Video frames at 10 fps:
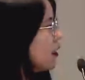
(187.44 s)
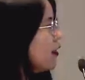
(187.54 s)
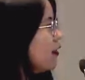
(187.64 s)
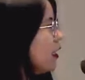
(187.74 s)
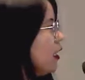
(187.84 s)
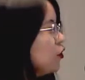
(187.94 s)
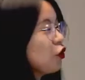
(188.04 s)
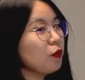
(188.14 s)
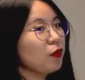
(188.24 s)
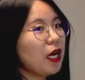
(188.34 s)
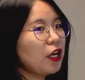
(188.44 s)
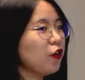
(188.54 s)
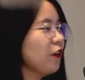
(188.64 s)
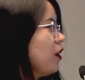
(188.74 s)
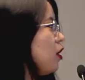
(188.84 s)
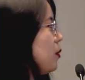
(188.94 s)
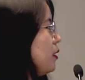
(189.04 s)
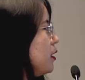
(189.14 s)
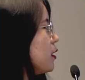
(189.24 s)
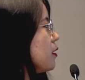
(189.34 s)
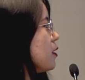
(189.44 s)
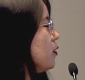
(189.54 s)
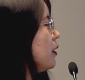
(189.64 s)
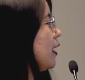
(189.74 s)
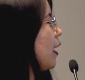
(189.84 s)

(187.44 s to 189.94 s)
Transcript: in the tumor microenvironment. So the